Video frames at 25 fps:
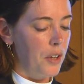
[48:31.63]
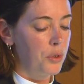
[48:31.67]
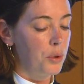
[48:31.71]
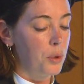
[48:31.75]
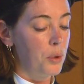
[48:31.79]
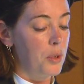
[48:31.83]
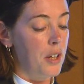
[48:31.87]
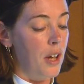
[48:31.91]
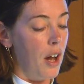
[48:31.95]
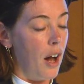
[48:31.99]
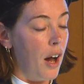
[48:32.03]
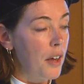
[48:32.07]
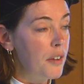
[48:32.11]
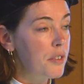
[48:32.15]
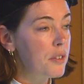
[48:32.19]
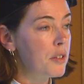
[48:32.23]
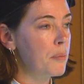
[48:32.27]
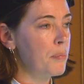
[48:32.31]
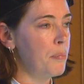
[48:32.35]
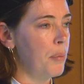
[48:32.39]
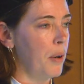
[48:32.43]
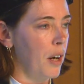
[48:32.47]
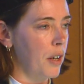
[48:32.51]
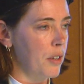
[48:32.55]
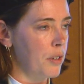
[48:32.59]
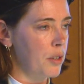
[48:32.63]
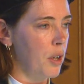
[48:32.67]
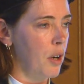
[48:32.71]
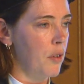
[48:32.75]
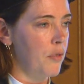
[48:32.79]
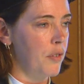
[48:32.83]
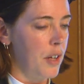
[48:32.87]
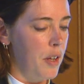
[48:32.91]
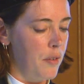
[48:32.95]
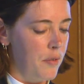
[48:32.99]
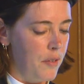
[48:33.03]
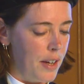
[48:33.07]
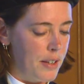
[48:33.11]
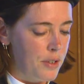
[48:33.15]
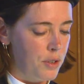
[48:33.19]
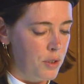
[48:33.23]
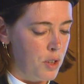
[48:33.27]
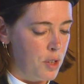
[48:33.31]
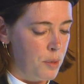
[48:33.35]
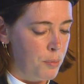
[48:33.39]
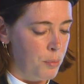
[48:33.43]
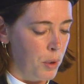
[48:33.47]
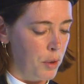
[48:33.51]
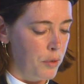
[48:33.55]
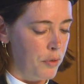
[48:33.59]
to the other part of an
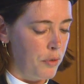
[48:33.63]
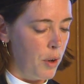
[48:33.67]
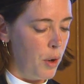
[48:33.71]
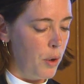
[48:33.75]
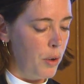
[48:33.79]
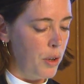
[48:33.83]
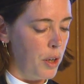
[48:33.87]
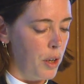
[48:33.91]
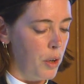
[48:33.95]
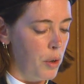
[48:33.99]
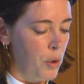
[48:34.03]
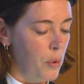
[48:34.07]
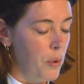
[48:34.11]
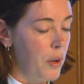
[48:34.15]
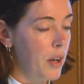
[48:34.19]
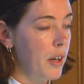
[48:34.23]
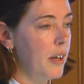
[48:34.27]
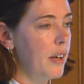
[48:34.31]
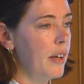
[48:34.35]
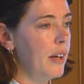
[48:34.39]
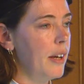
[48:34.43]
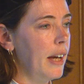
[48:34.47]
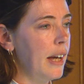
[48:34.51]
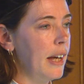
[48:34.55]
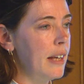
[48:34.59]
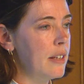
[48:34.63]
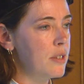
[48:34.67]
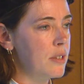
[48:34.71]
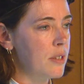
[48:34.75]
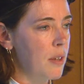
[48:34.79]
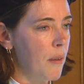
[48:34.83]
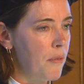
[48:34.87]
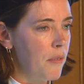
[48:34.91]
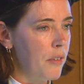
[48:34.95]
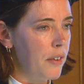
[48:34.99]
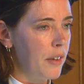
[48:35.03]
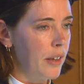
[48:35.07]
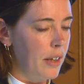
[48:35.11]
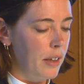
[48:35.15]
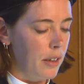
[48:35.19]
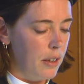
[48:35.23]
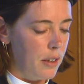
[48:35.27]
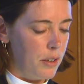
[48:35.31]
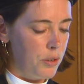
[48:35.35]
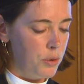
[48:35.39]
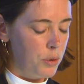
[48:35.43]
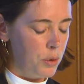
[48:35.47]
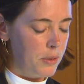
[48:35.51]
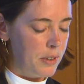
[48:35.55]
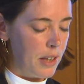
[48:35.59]
investor's portfolio is
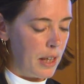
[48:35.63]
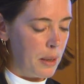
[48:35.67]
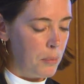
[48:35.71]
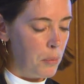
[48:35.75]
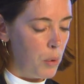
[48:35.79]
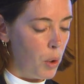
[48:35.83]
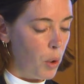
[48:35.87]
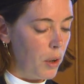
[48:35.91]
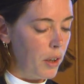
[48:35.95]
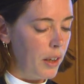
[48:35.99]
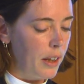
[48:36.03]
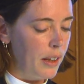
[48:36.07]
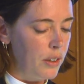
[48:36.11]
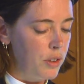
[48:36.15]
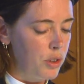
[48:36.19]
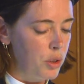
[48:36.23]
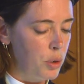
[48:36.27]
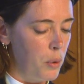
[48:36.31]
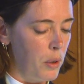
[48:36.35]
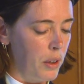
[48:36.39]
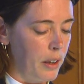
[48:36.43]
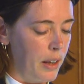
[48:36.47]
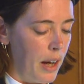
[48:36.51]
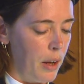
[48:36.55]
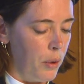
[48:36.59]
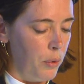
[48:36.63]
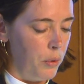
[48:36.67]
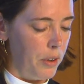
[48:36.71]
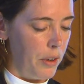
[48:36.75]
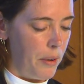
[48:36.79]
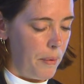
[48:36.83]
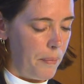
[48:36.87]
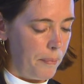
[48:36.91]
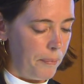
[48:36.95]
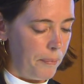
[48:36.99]
something to take more into account.